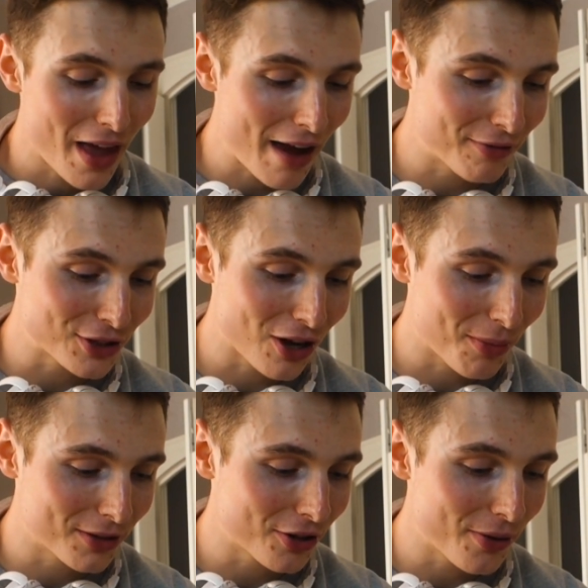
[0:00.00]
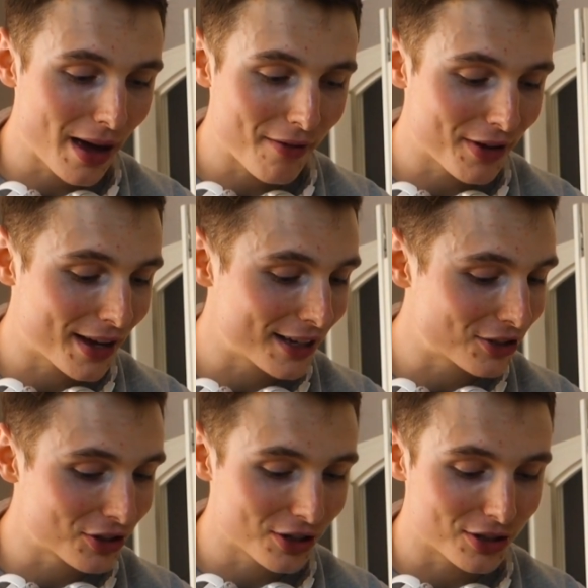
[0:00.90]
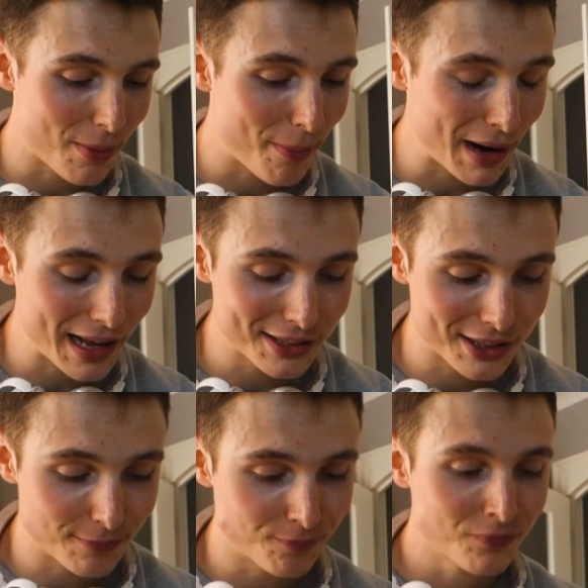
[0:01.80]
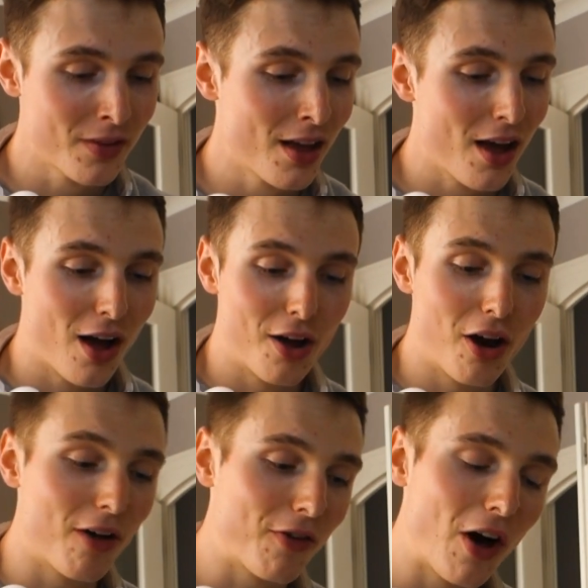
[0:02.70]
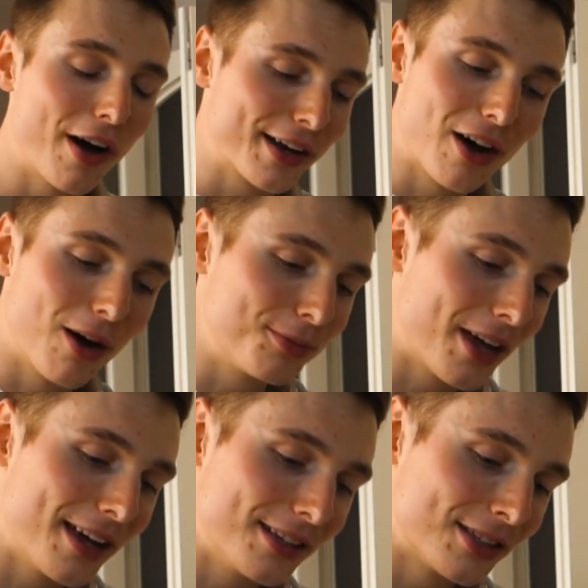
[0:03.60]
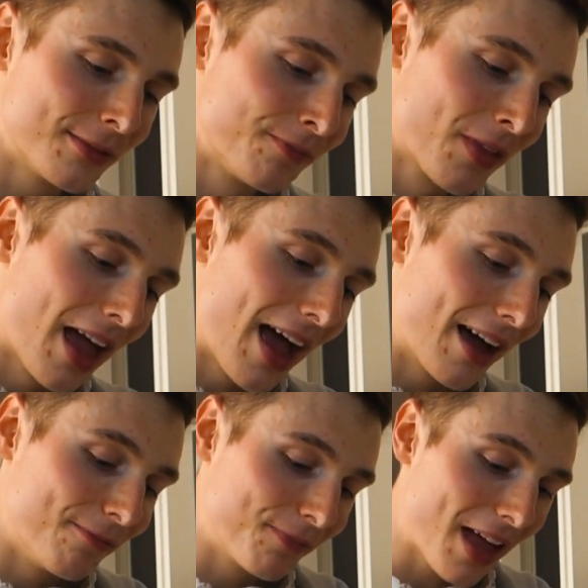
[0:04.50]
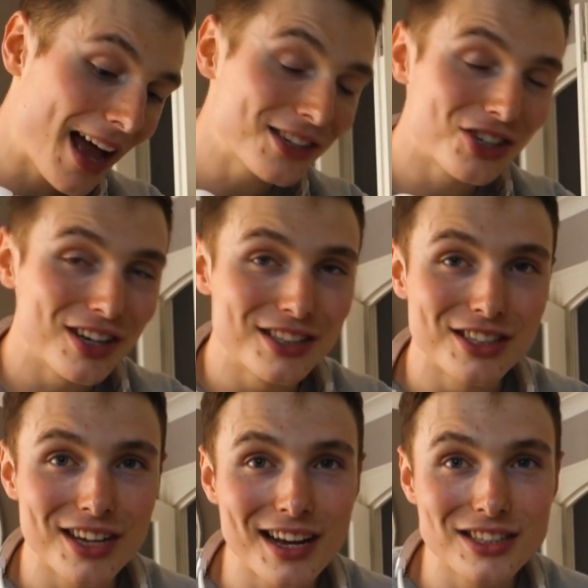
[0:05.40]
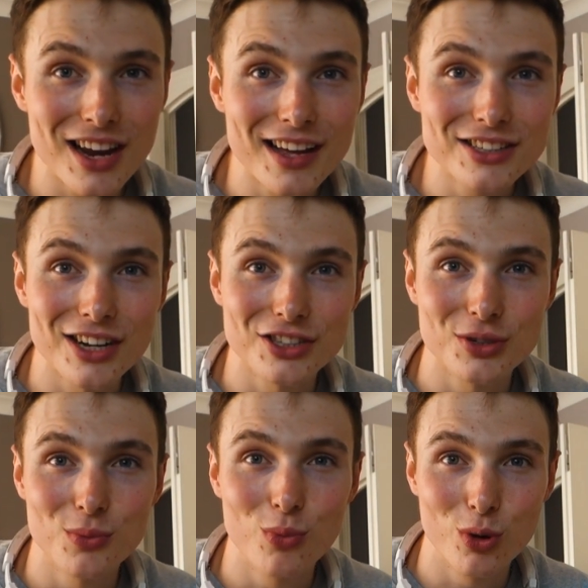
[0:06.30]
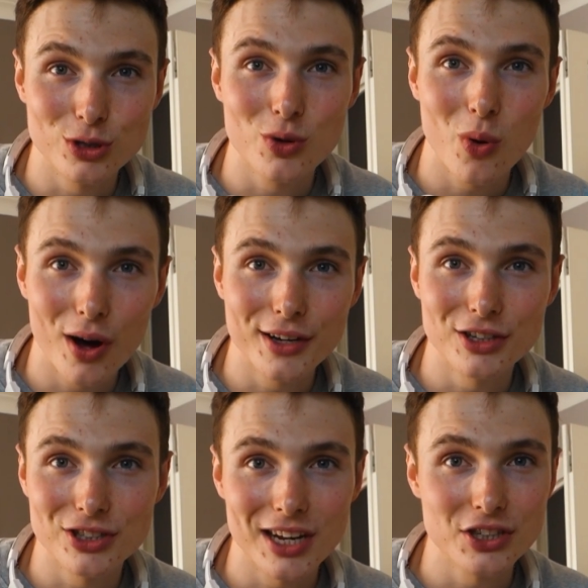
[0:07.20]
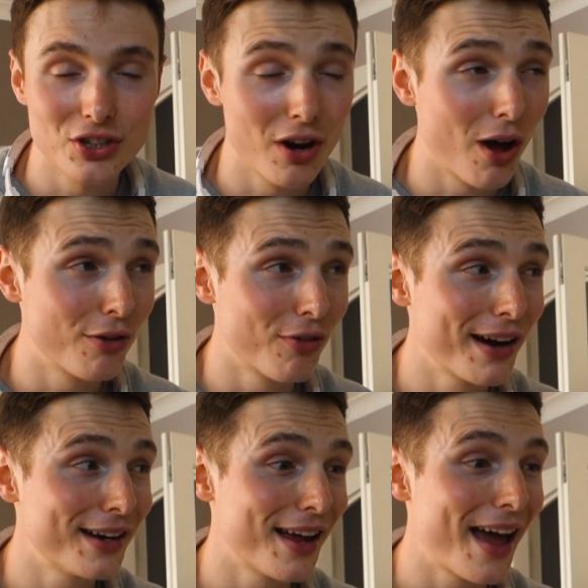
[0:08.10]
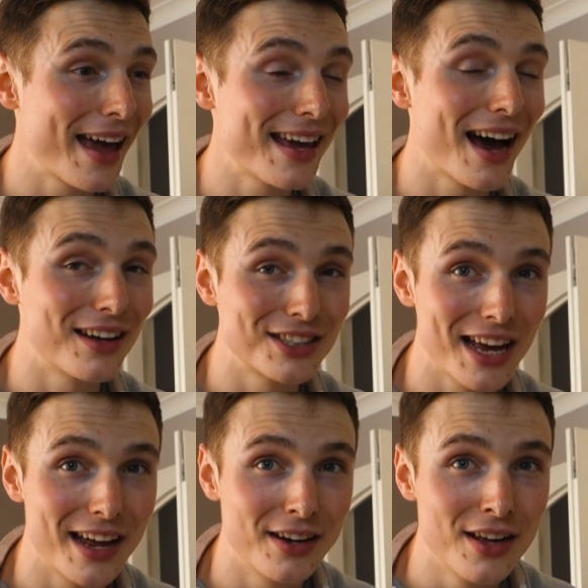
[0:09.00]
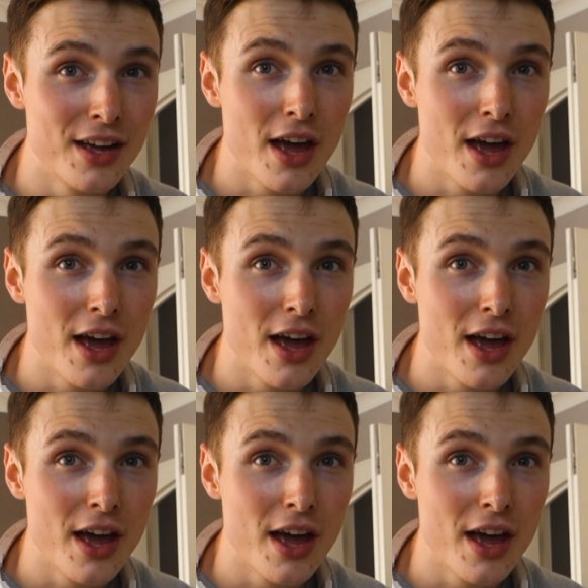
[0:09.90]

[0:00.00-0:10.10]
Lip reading: every time I do have it, it's just a blessing. I love high carb days. Actually, today's leg session was quite a good session. Like, I rated it 8 out of 10.